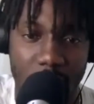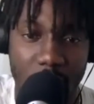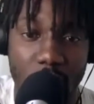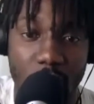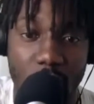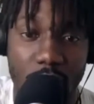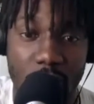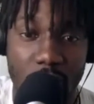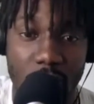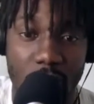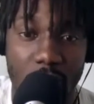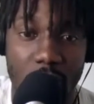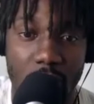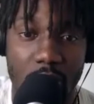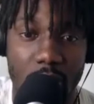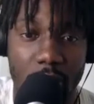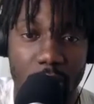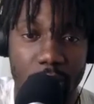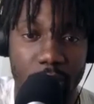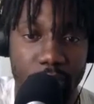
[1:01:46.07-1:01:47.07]
UFC
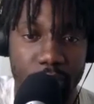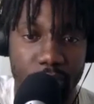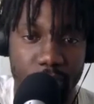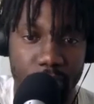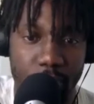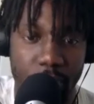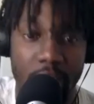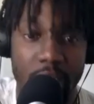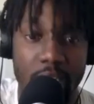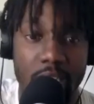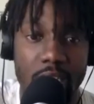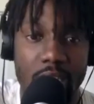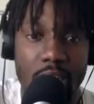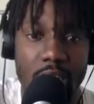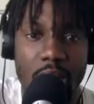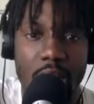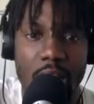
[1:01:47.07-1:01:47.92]
um page. Uh